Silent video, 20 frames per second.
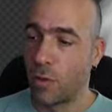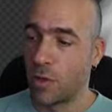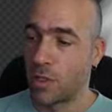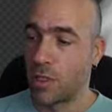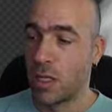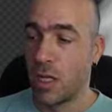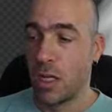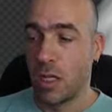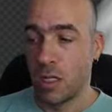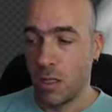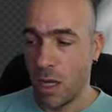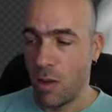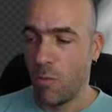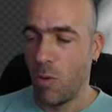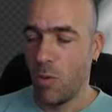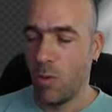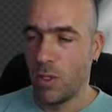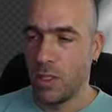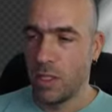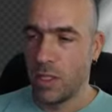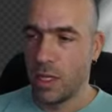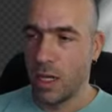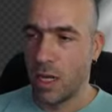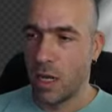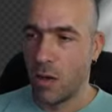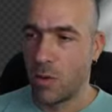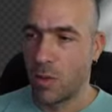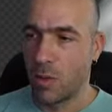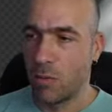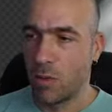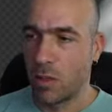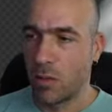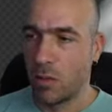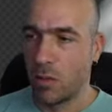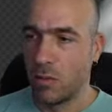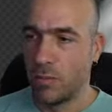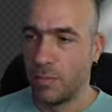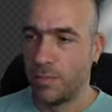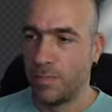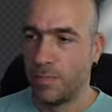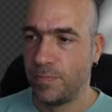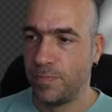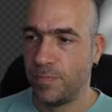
course, and we will see how it will go.